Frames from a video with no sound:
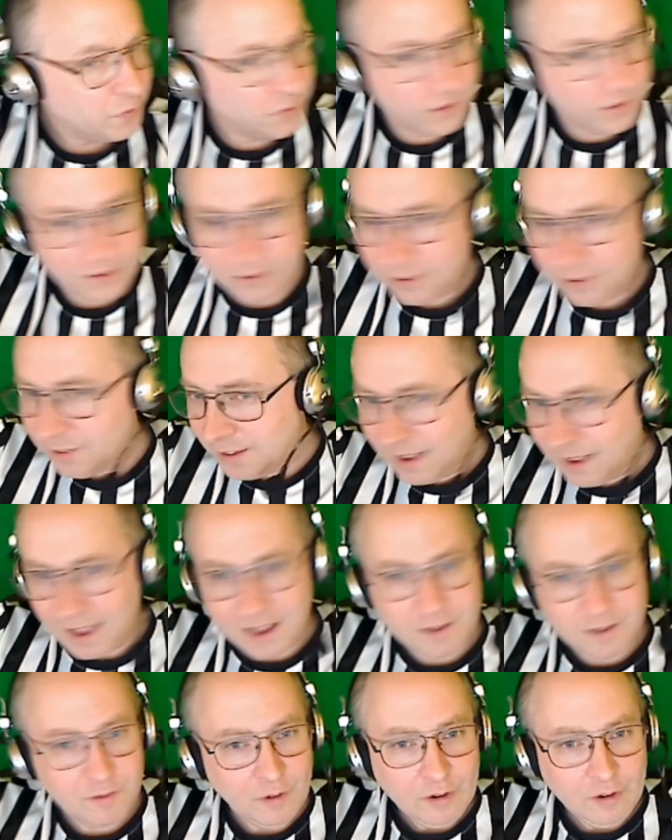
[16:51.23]
This is,
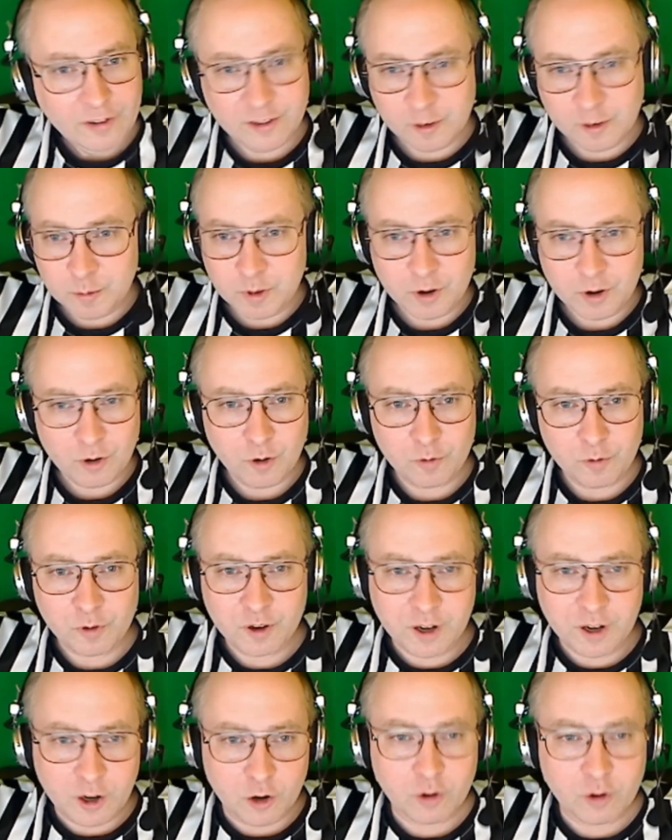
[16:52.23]
again, very similar over
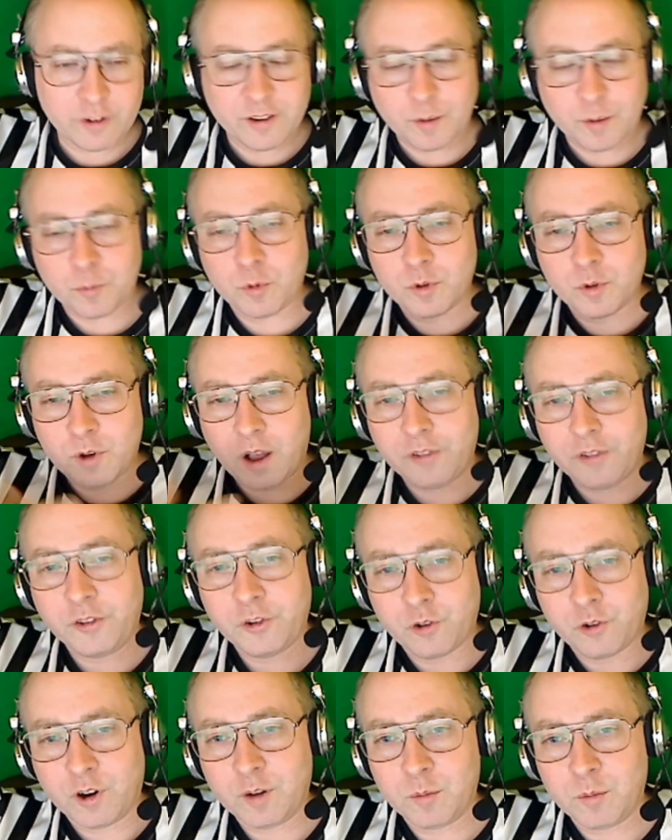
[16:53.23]
here, except we're
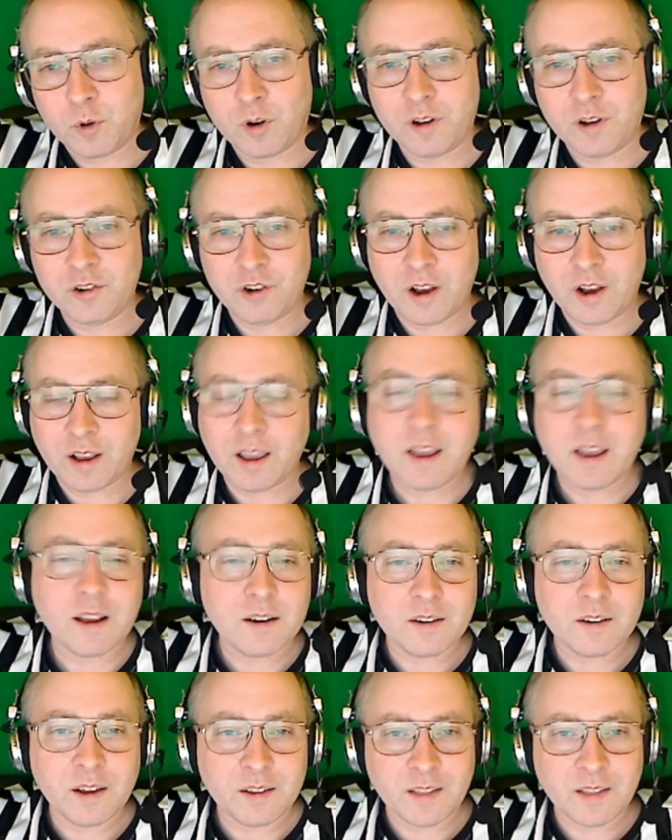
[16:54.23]
concentrating more on checking it
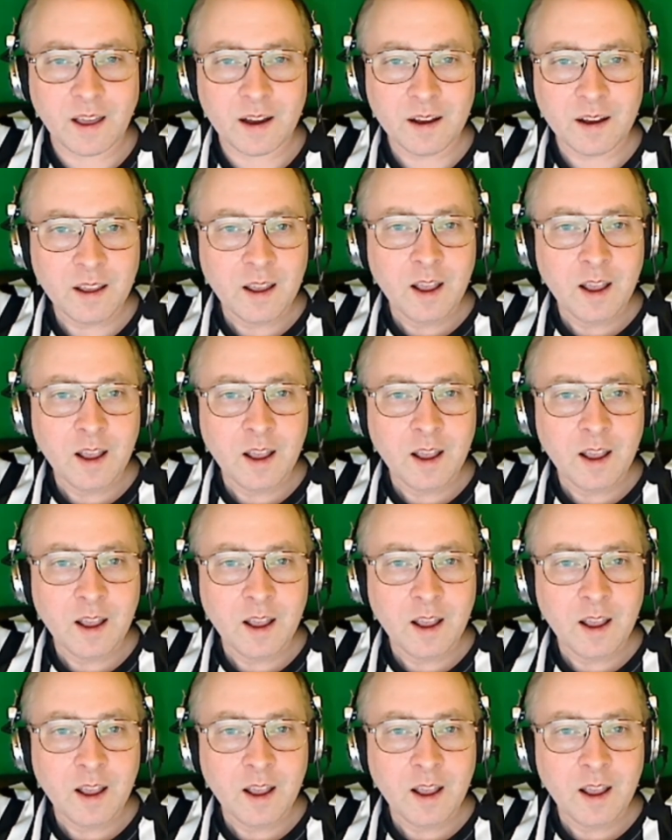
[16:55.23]
like that.